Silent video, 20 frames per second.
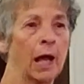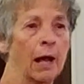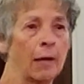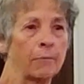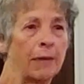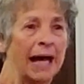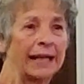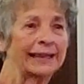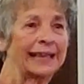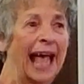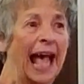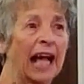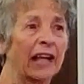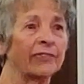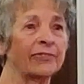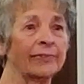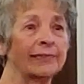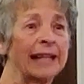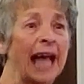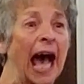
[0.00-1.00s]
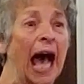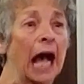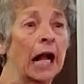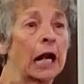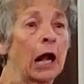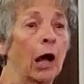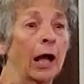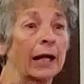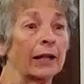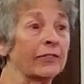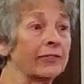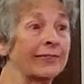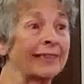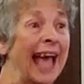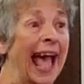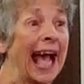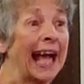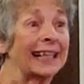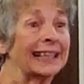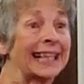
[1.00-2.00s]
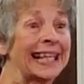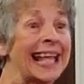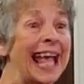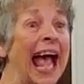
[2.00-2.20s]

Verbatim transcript: But that's not exactly